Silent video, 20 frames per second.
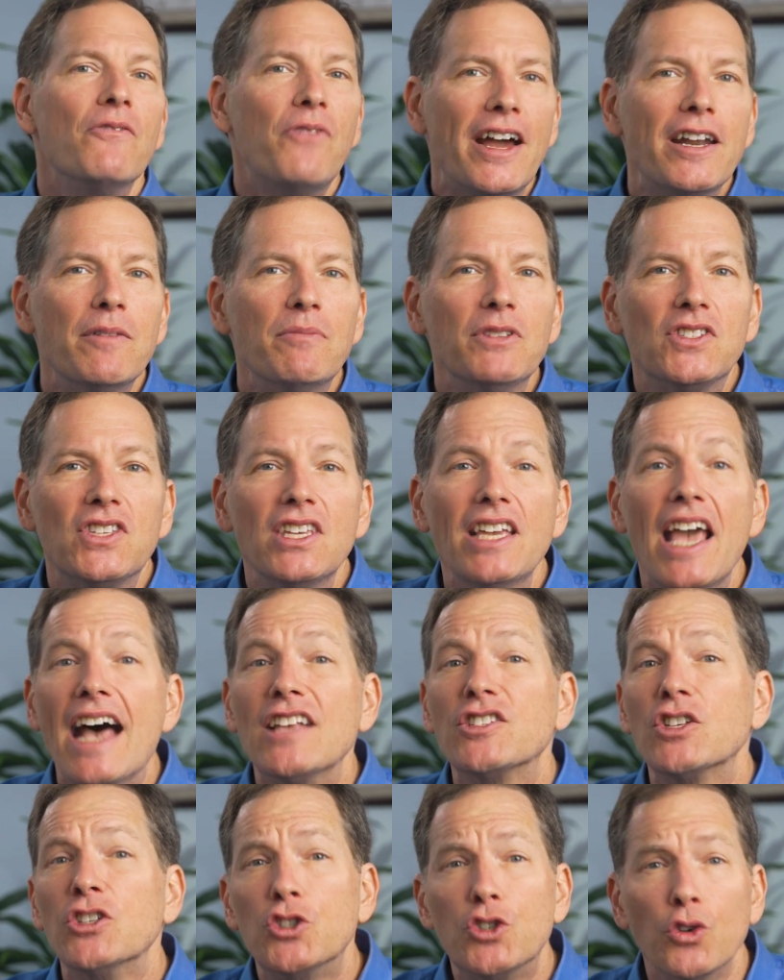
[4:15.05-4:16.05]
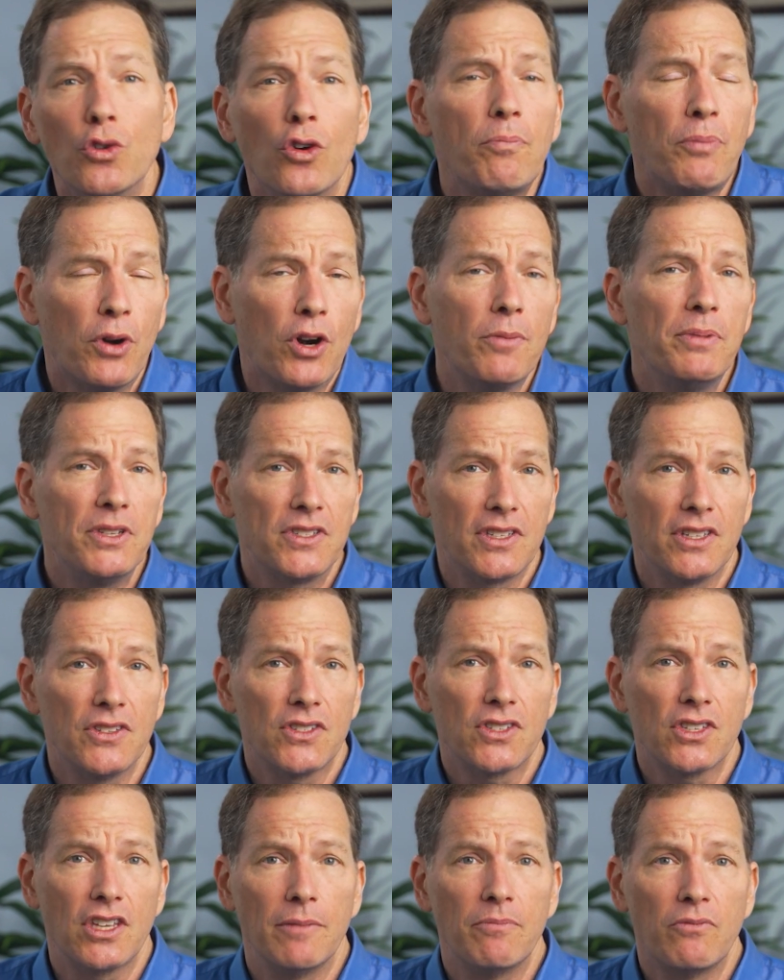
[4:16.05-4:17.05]
vitamin C has a dual purpose in
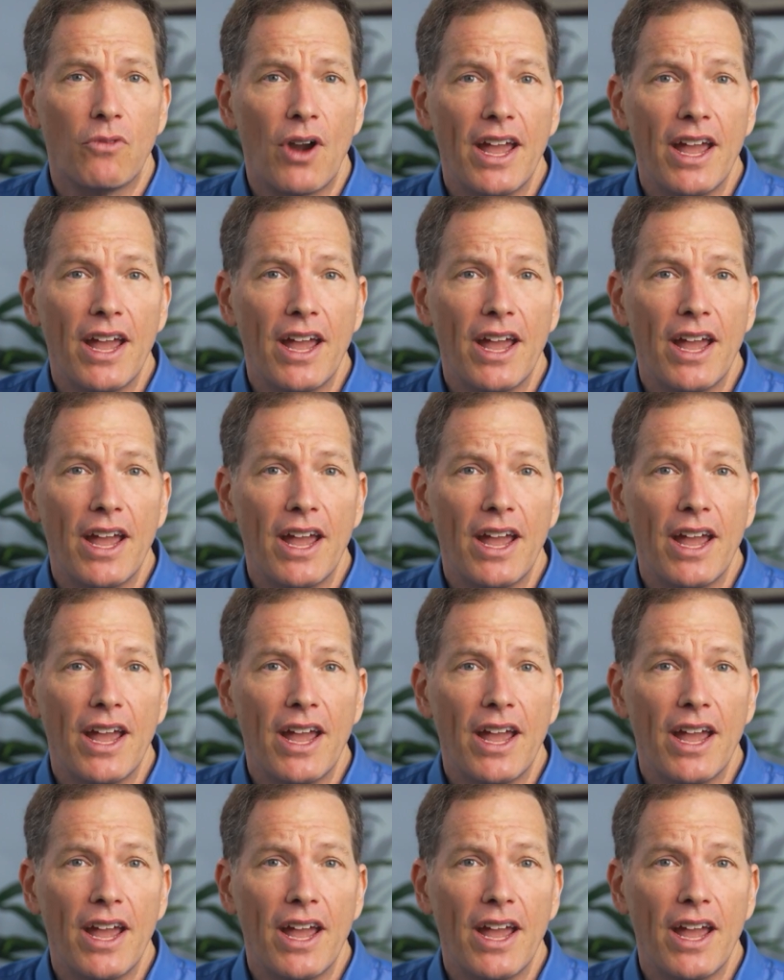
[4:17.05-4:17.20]
sleep,